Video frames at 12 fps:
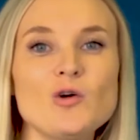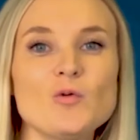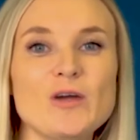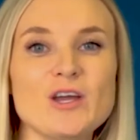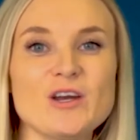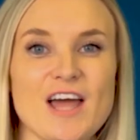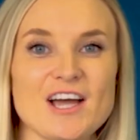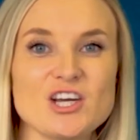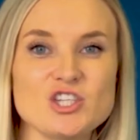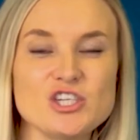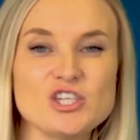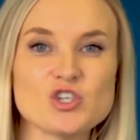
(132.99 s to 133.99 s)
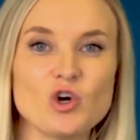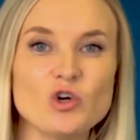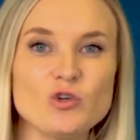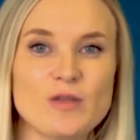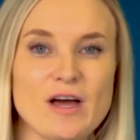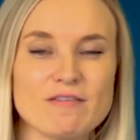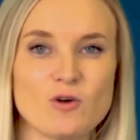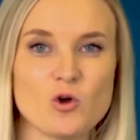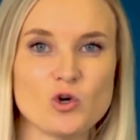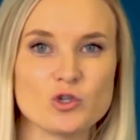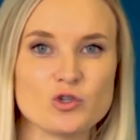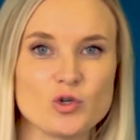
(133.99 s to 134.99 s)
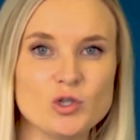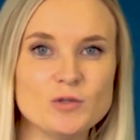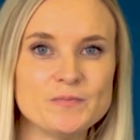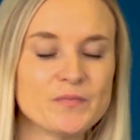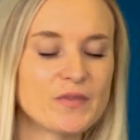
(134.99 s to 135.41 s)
we're going to actually show you that flow control.